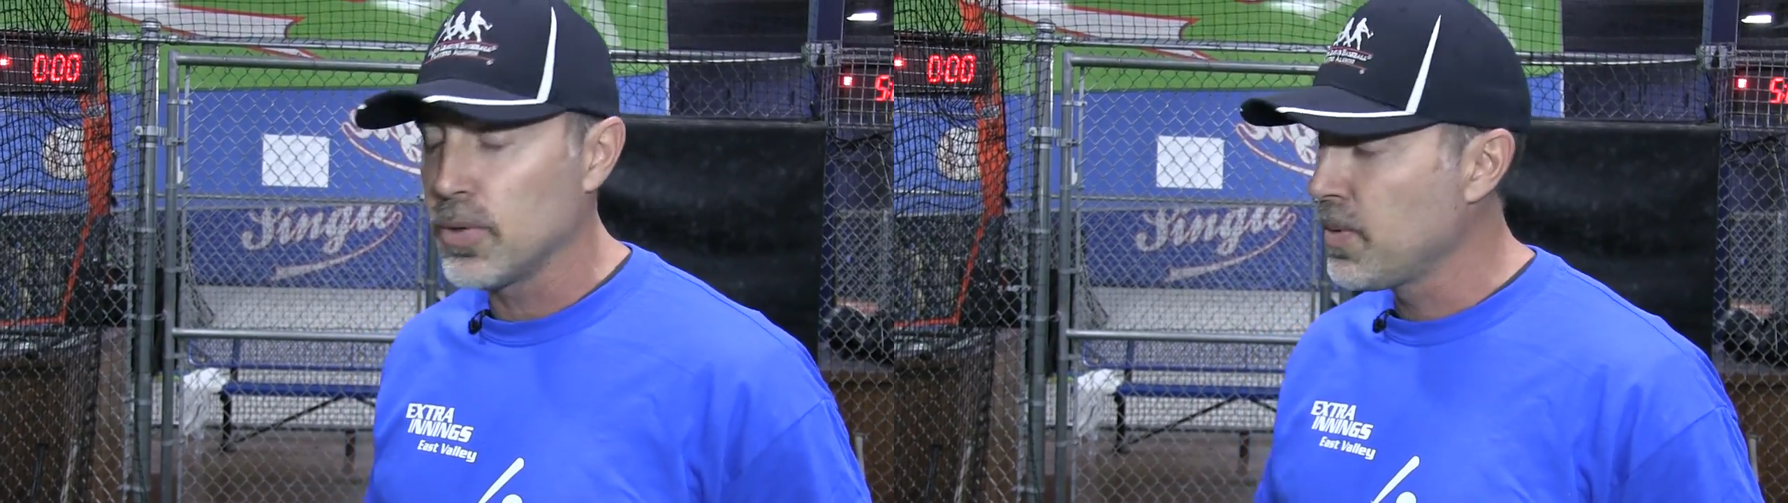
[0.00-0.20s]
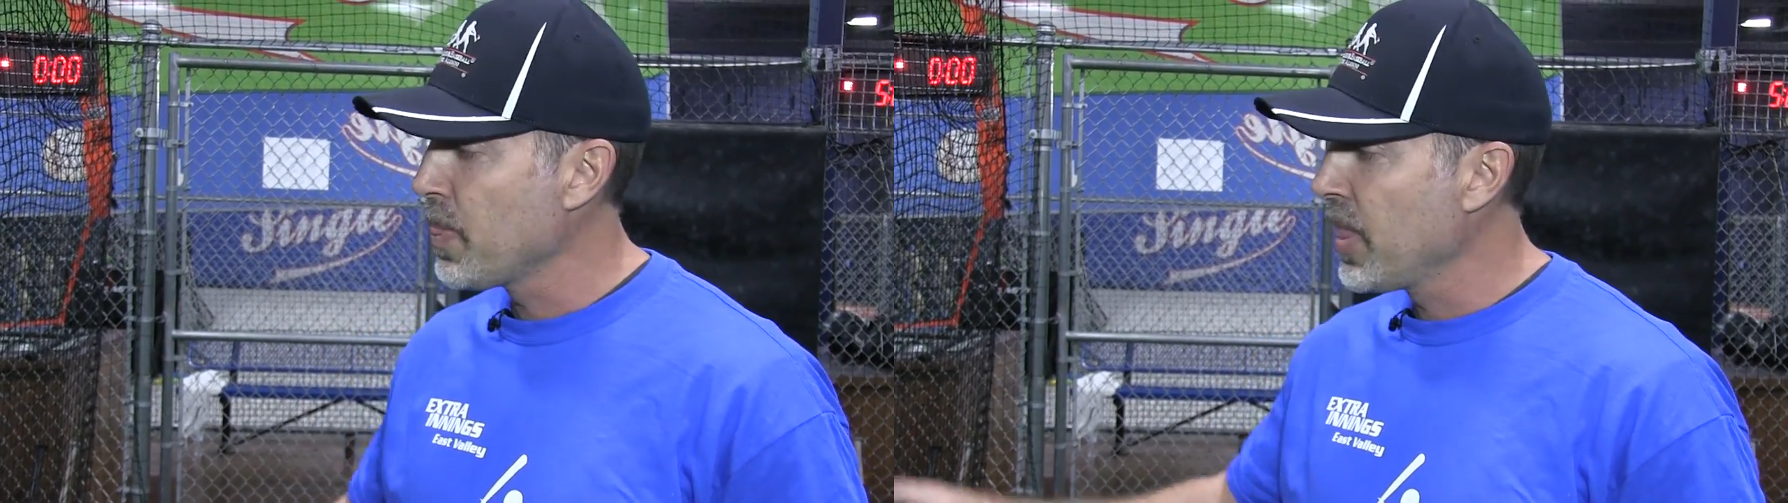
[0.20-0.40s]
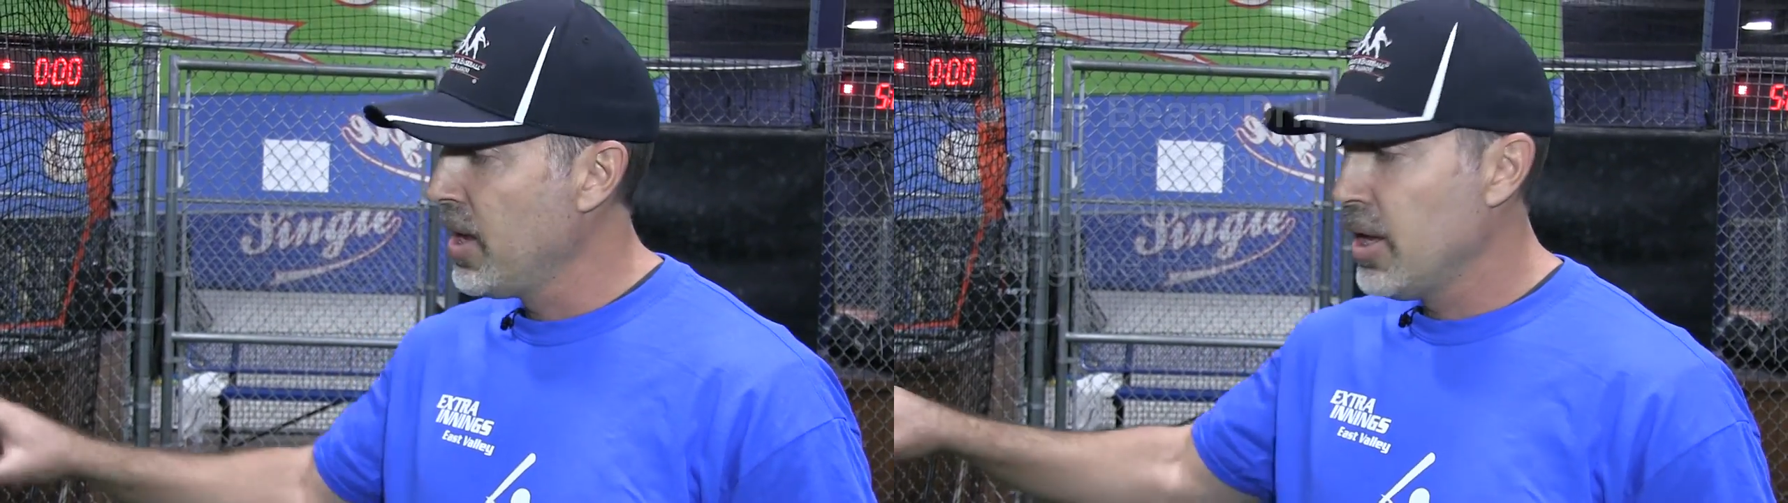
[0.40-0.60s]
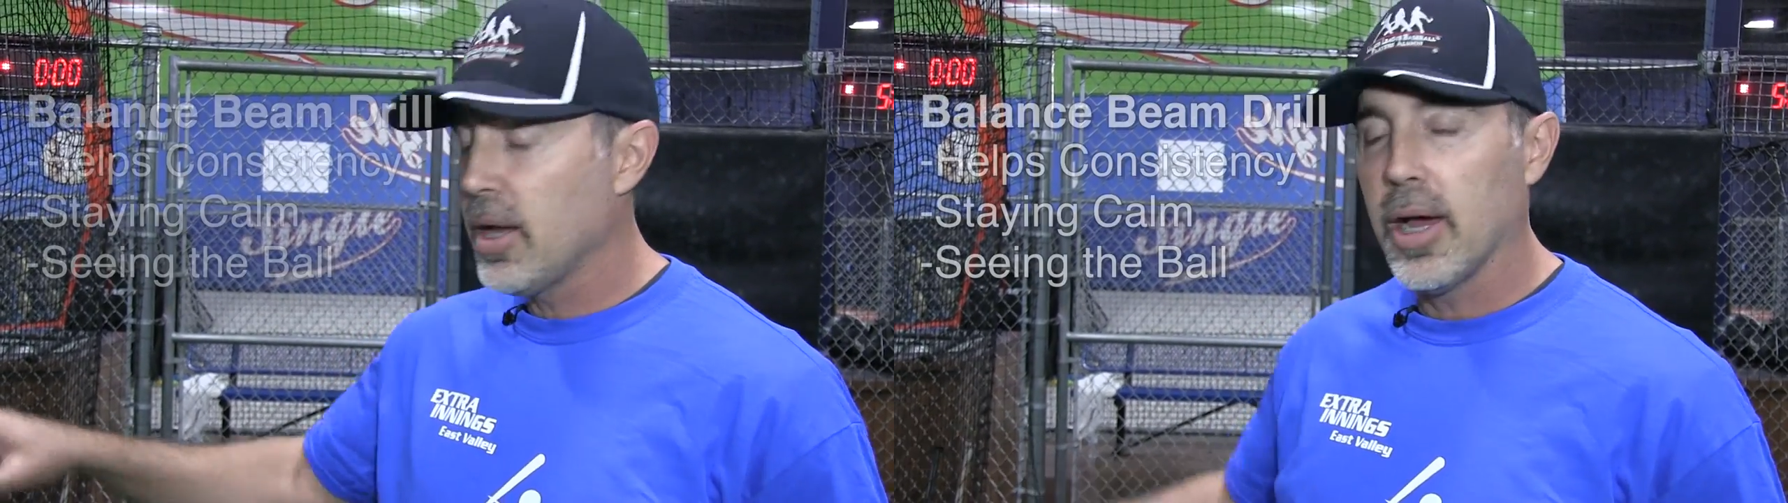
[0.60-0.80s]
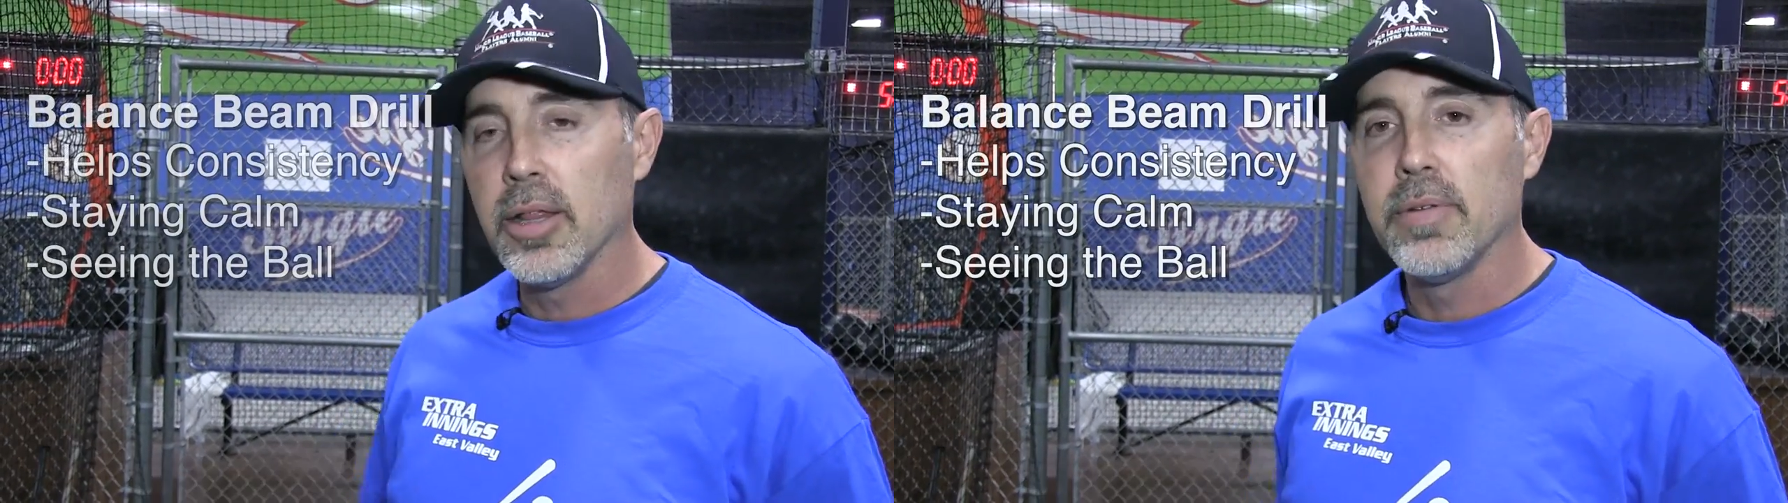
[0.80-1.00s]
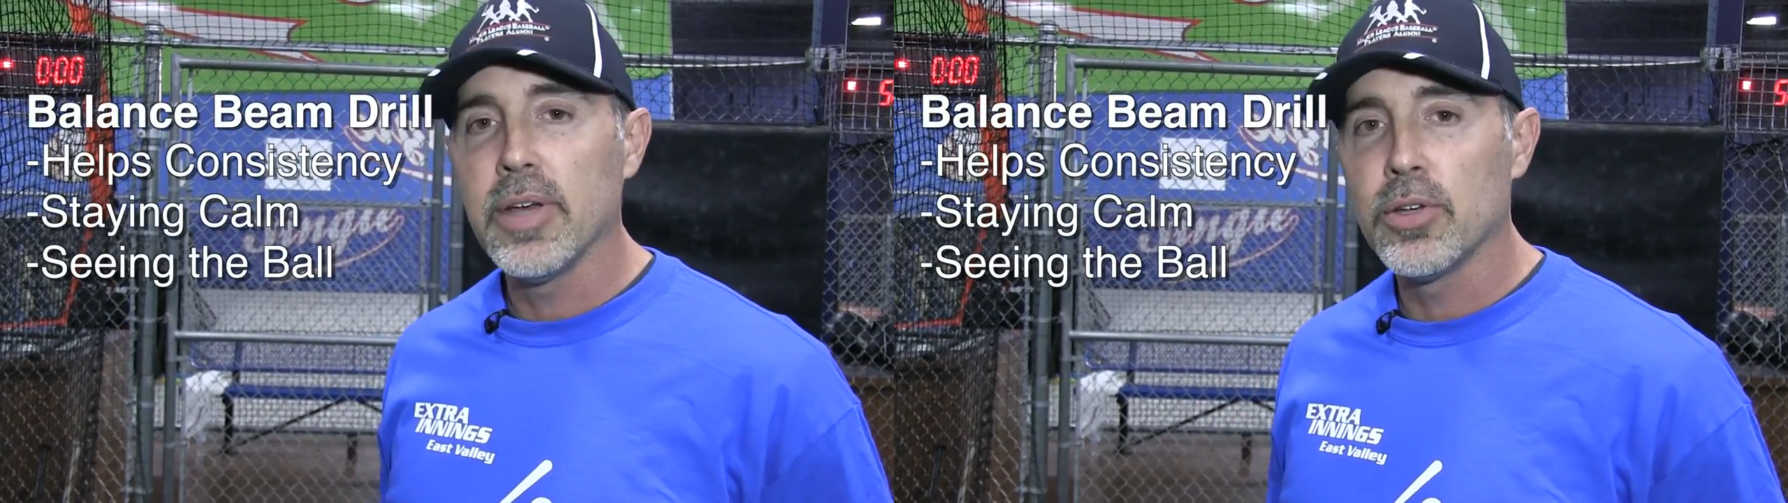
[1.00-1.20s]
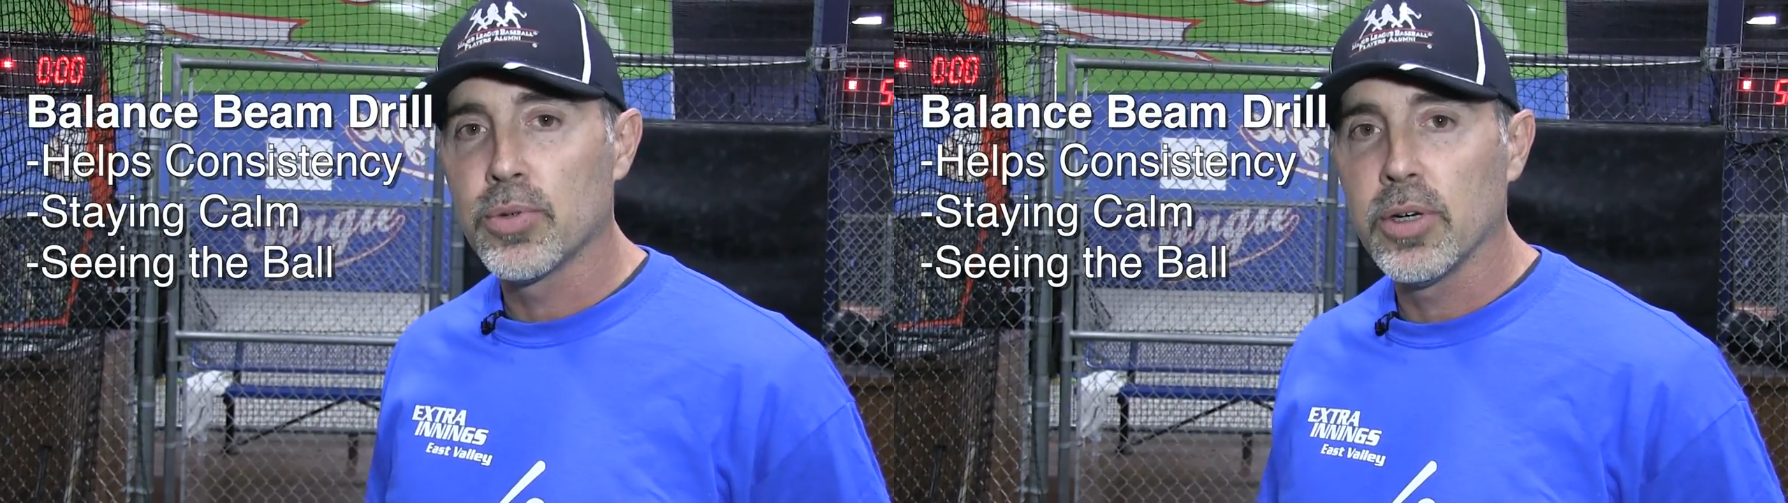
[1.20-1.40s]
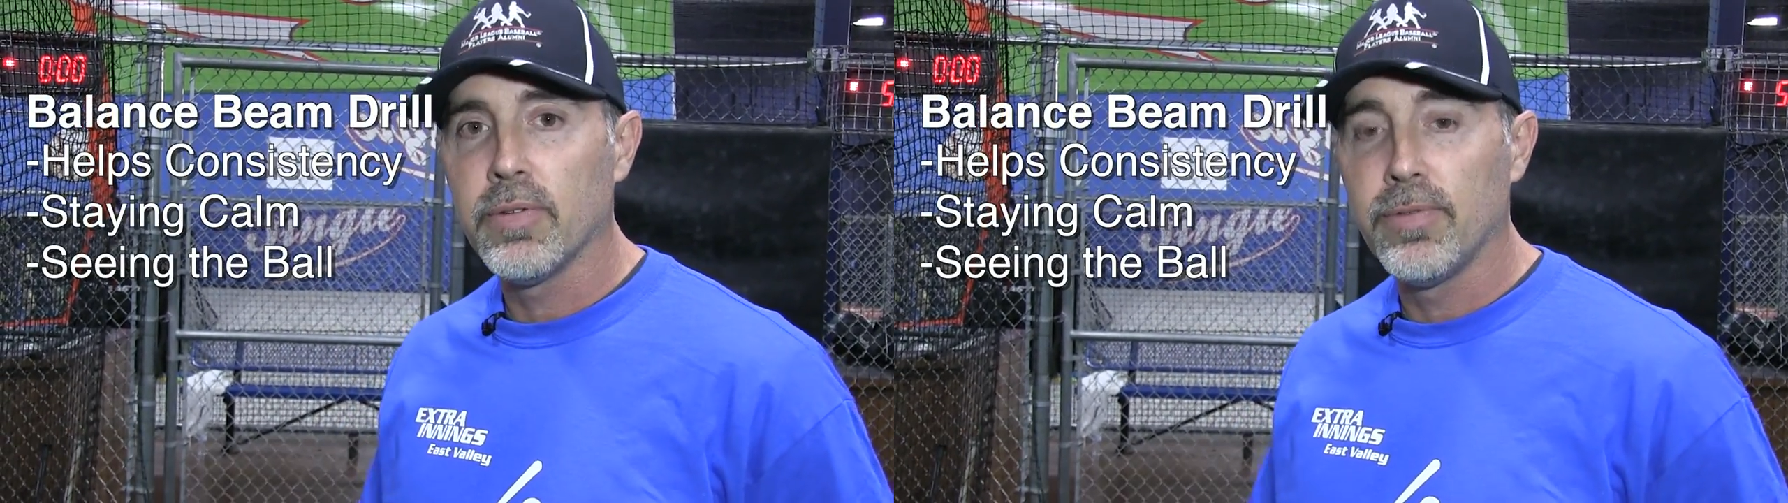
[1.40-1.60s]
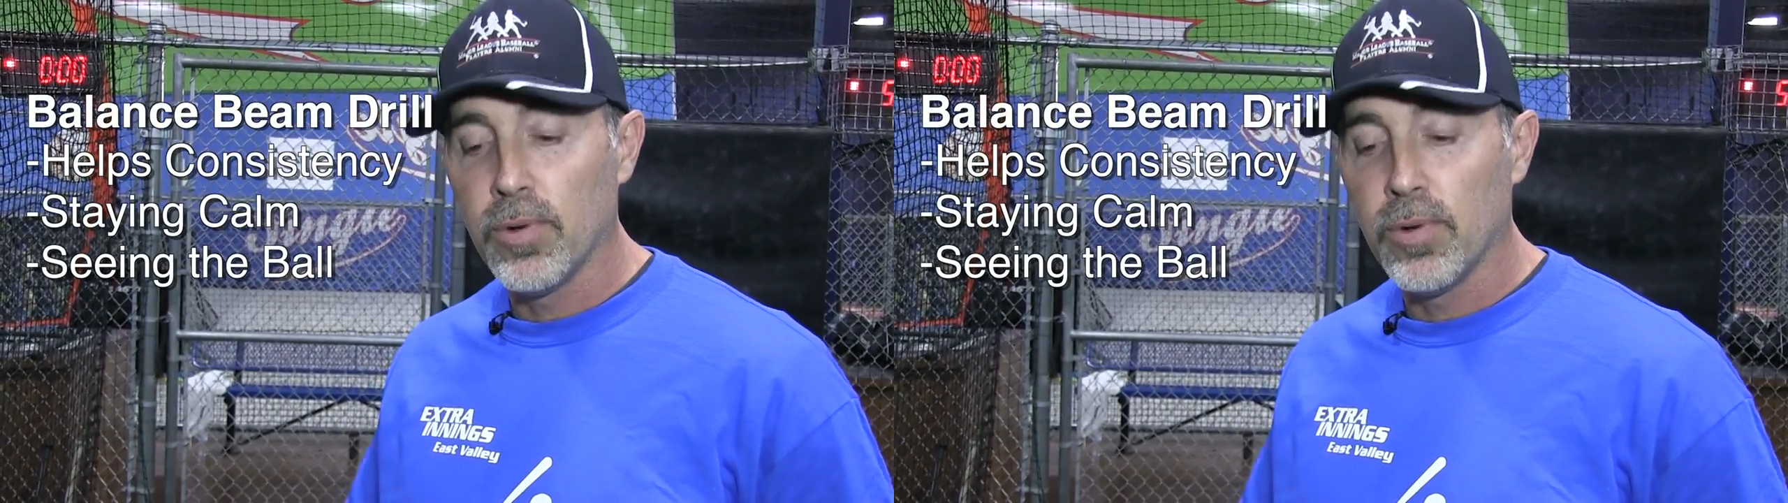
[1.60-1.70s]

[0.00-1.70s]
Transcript: So I love that drill